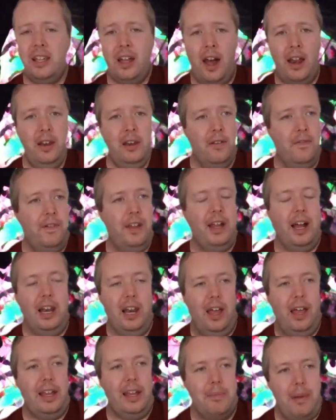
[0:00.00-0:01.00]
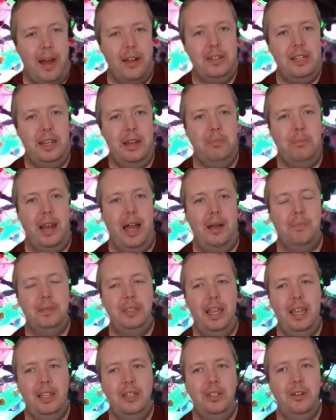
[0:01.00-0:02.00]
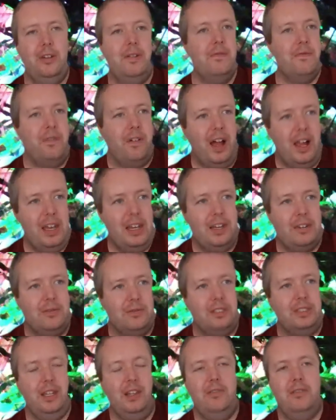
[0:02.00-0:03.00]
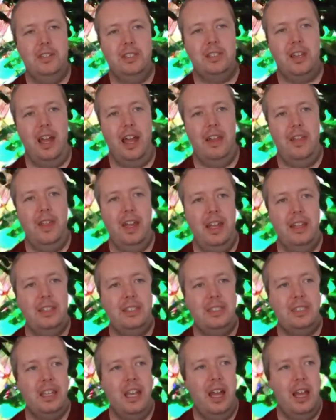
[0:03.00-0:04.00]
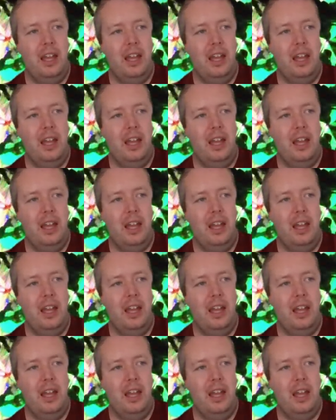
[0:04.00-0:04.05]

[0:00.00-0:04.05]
is kind of the thing I like about TeamLabs, is you can find little secrets like this.